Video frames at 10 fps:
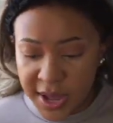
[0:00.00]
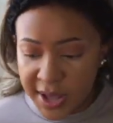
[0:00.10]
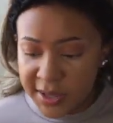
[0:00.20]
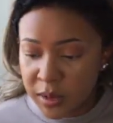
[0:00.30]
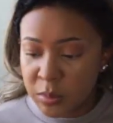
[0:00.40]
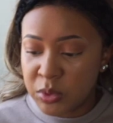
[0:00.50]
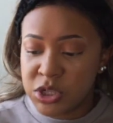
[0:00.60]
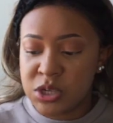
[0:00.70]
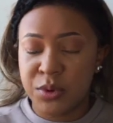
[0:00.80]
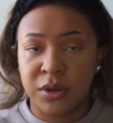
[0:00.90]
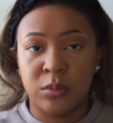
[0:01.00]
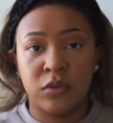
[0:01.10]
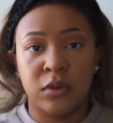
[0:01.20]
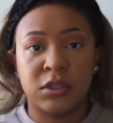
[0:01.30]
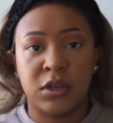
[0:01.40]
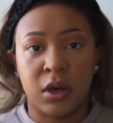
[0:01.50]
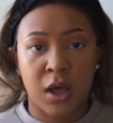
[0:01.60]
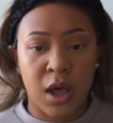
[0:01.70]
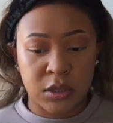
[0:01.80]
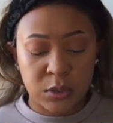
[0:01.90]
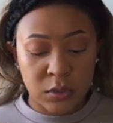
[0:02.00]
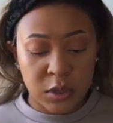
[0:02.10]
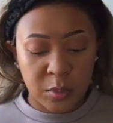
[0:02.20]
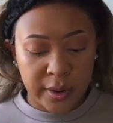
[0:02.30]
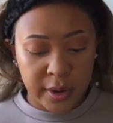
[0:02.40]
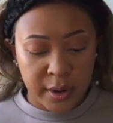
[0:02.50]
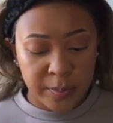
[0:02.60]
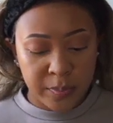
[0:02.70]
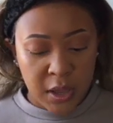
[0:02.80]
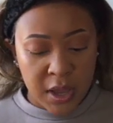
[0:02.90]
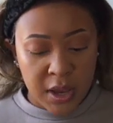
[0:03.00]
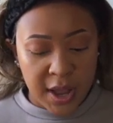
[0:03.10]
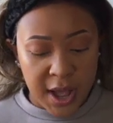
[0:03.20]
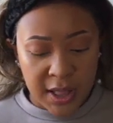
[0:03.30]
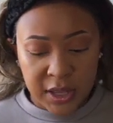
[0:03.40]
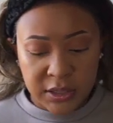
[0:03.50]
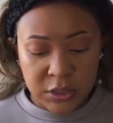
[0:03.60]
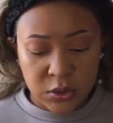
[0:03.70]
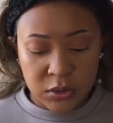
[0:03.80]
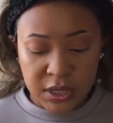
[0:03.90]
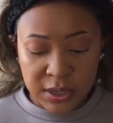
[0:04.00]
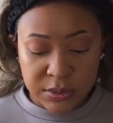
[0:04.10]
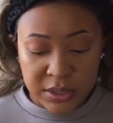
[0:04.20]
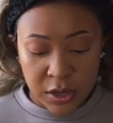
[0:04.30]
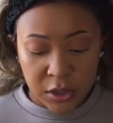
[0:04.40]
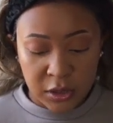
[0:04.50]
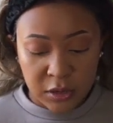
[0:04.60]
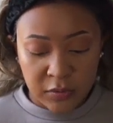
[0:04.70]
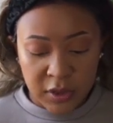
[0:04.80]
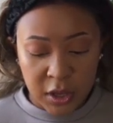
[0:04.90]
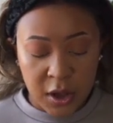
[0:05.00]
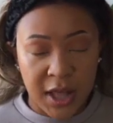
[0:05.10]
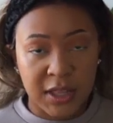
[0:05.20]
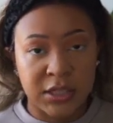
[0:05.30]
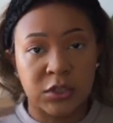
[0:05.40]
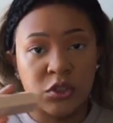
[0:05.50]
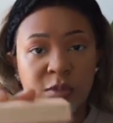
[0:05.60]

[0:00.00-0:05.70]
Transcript: highlighting portion, we're going to move on to our contouring part. Now, I like to use, like I was saying earlier in the video, I like to use